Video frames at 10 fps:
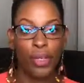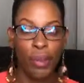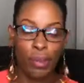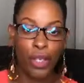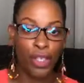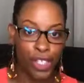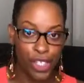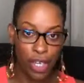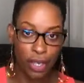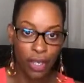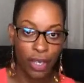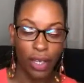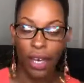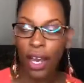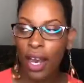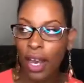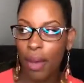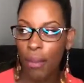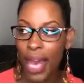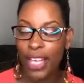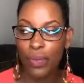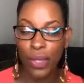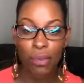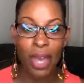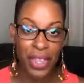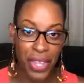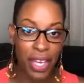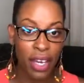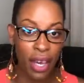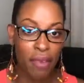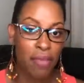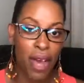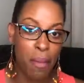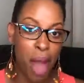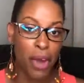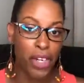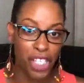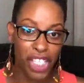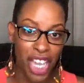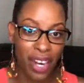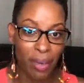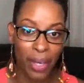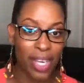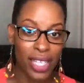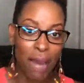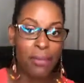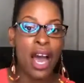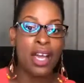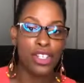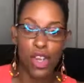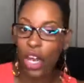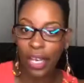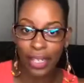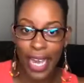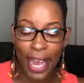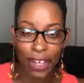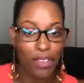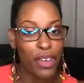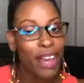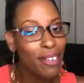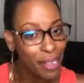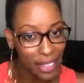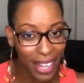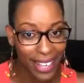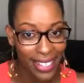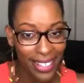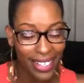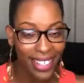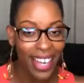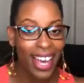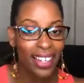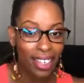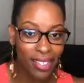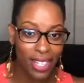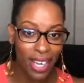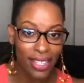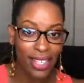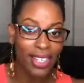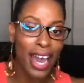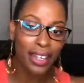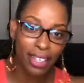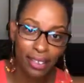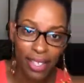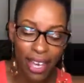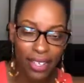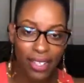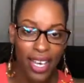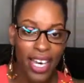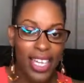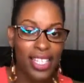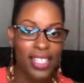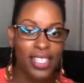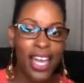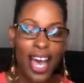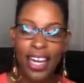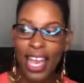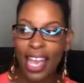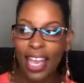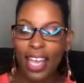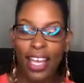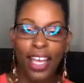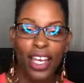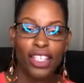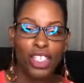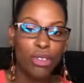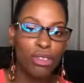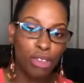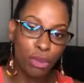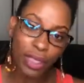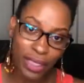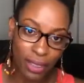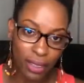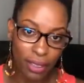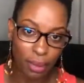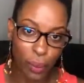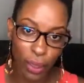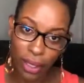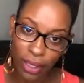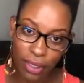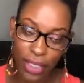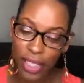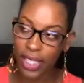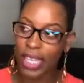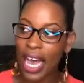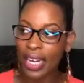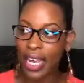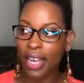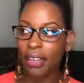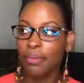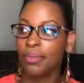maybe Christian, as we may think about Christianity, because I'm not talking down, if you haven't realized. I love sex. God loves sex. This is not a don't do this book. This is not a